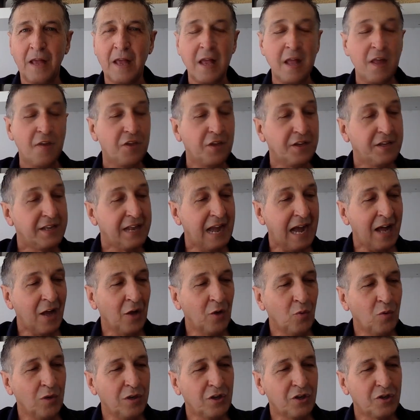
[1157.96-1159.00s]
The
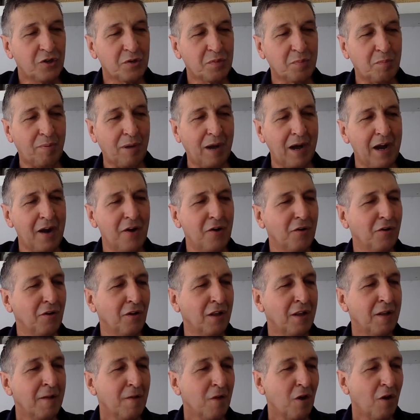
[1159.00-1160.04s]
downward spiral
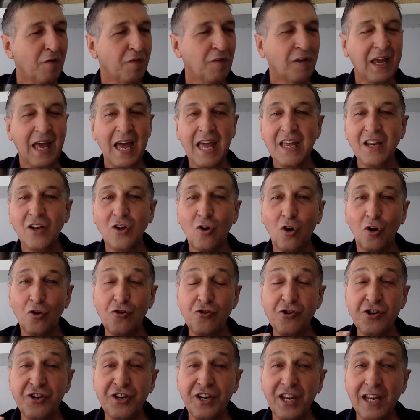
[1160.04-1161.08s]
of Cain
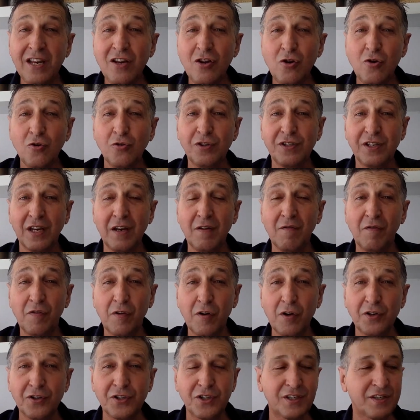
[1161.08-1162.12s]
continues in
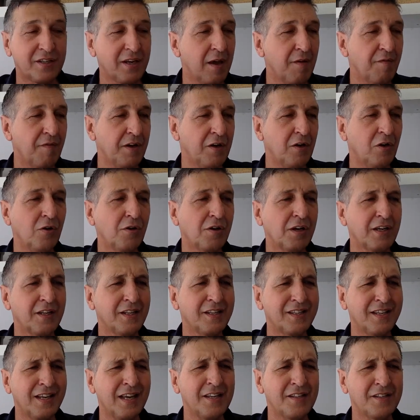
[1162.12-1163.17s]
verse 7. Look, it
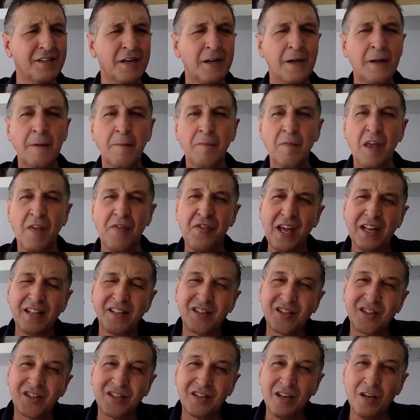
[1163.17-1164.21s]
says that
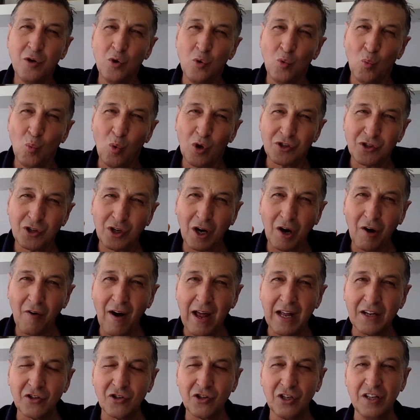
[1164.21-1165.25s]
sin was
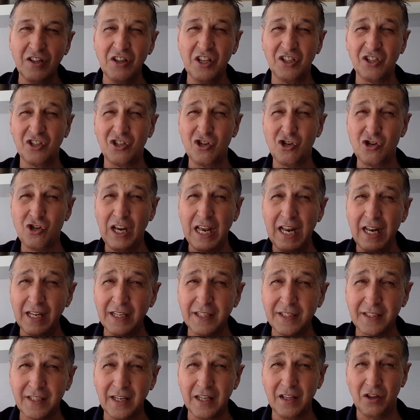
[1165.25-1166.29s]
crouching, this
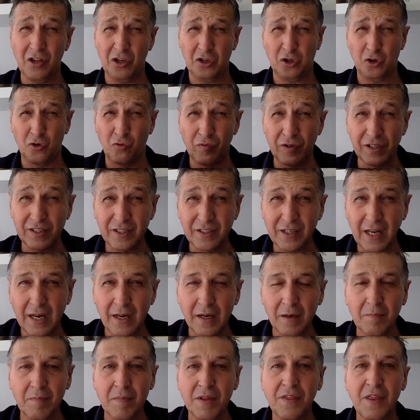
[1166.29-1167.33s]
jealousy, this
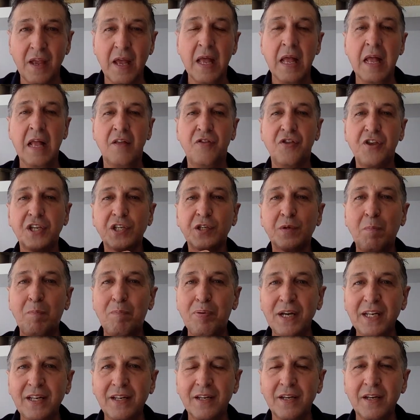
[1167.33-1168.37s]
resentment, this
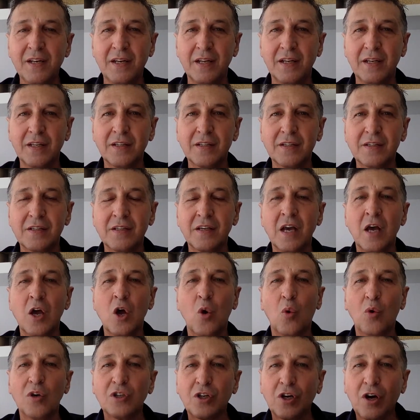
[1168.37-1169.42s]
bitterness
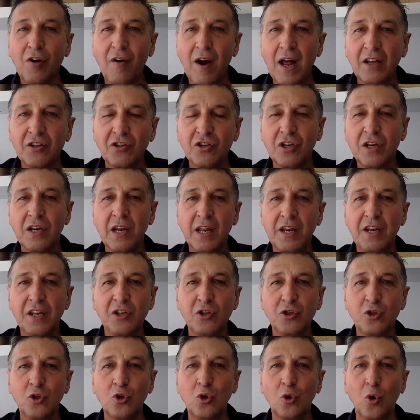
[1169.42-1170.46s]
was crouching at his
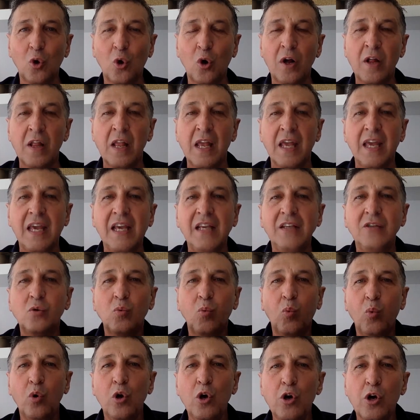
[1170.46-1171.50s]
door. His
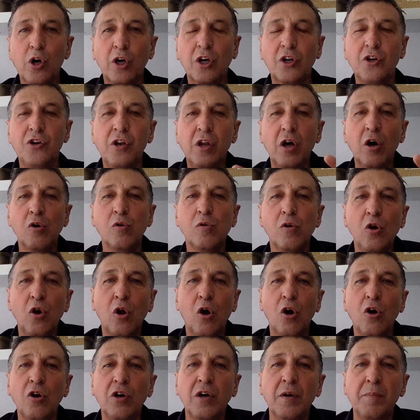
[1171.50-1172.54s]
work no
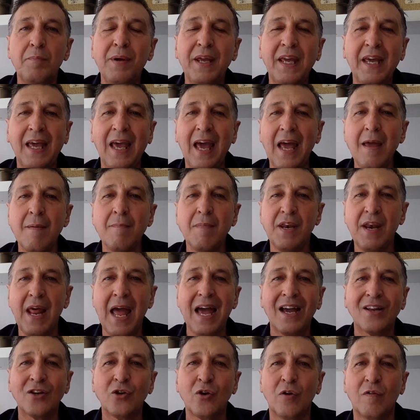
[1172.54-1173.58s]
longer became an
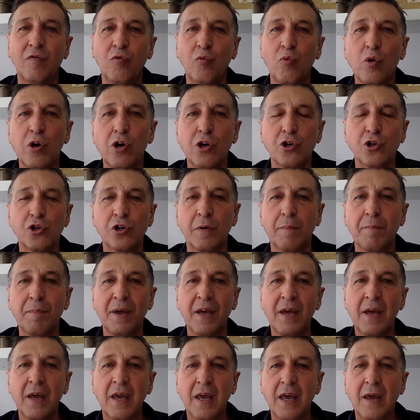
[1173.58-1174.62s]
act of worship.
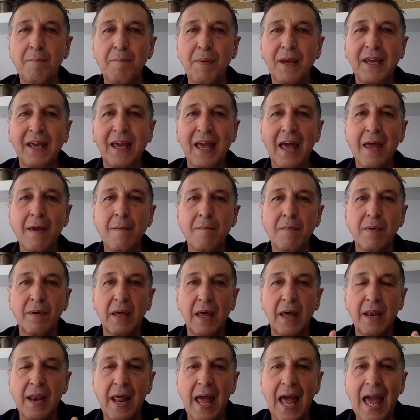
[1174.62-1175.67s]
It became
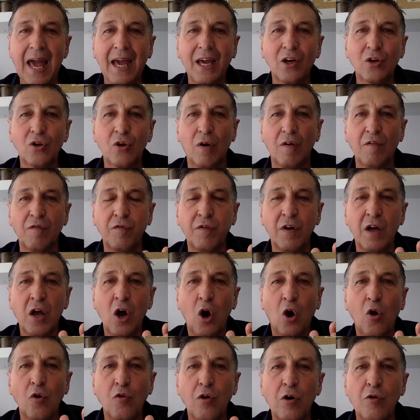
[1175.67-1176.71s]
an act of,
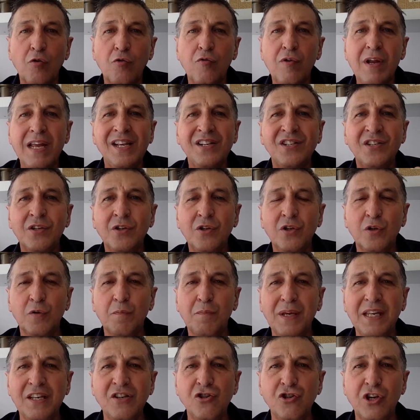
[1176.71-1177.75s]
or a reason to
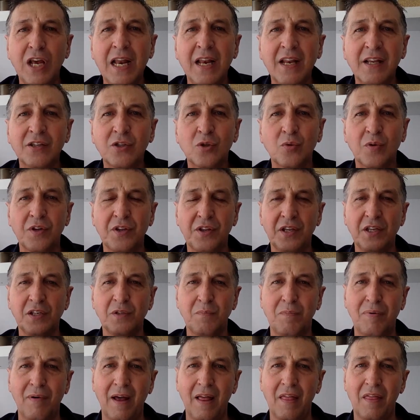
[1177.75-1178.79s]
be jealous with his
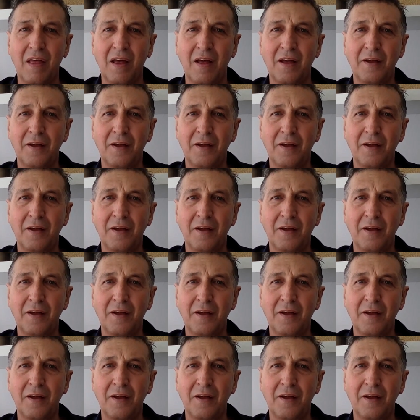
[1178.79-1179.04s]
brother.